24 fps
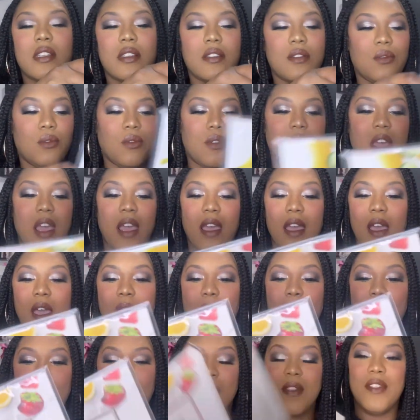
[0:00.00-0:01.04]
and all that
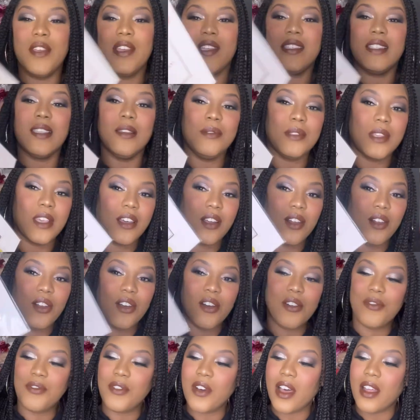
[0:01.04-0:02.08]
but this seems like a lot
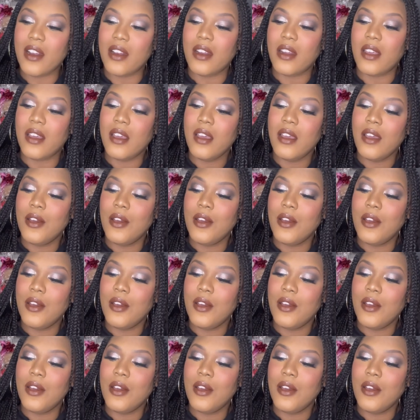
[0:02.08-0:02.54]
of fun